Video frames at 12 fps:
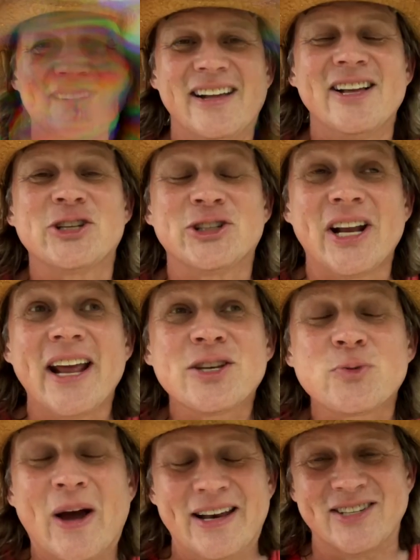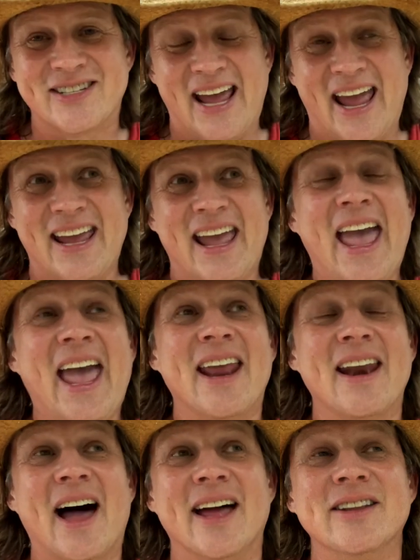So today is Wednesday,
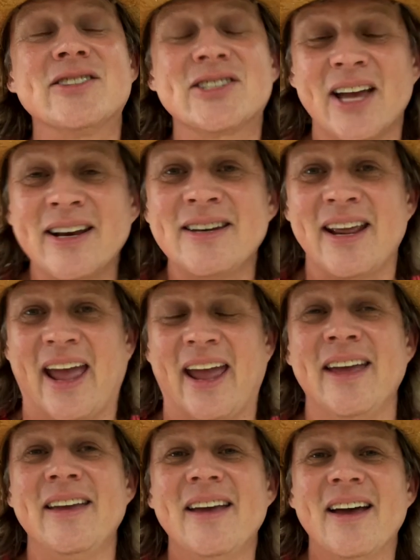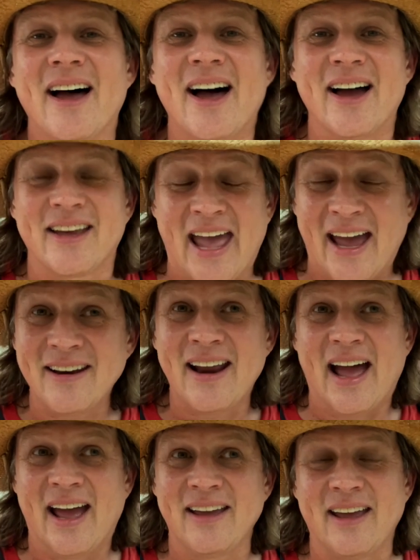and on Sunday, Kat and
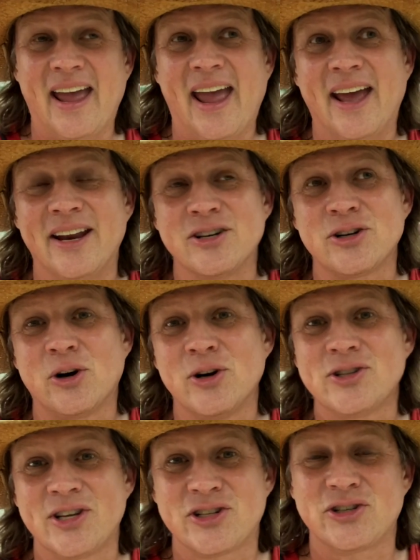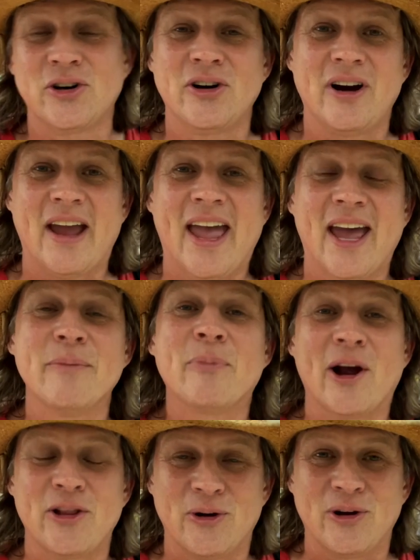I and her sister and
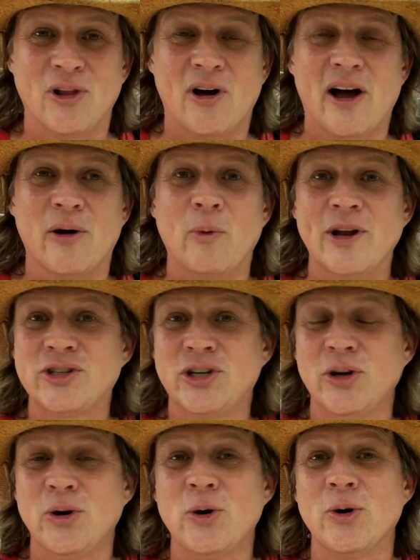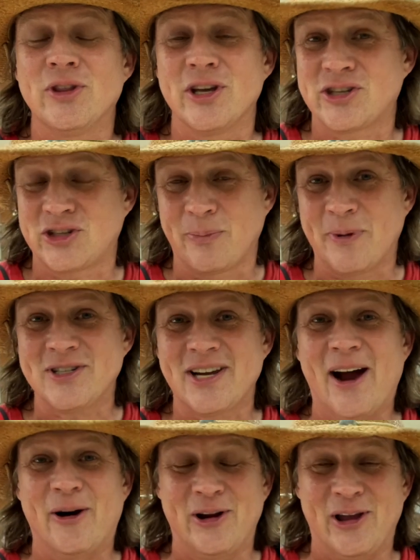brother-in-law went to the
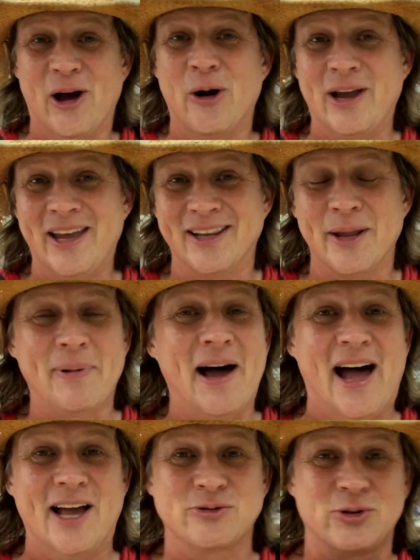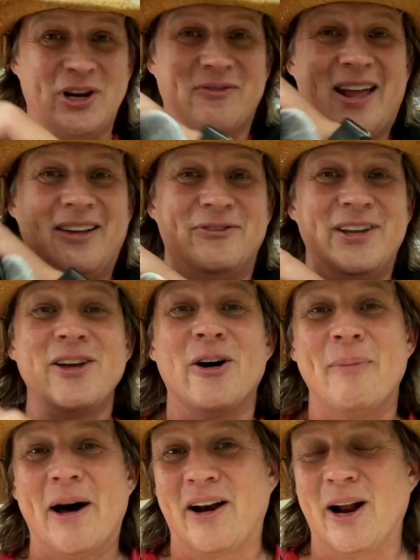Serpentario in La Paz, which I've got a
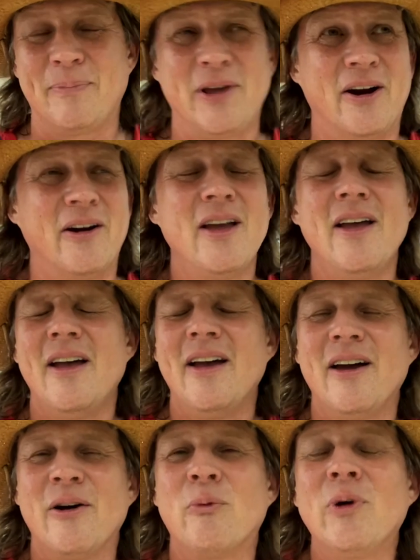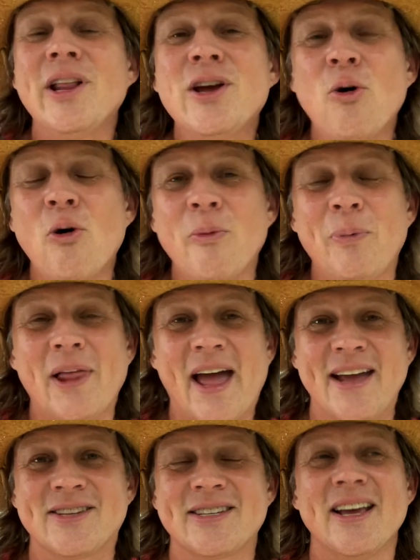video about it up here. Really cool
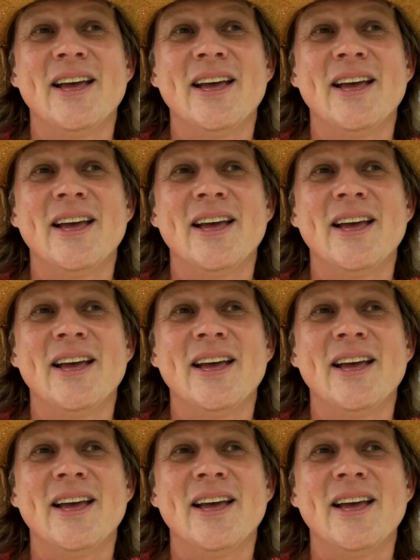place.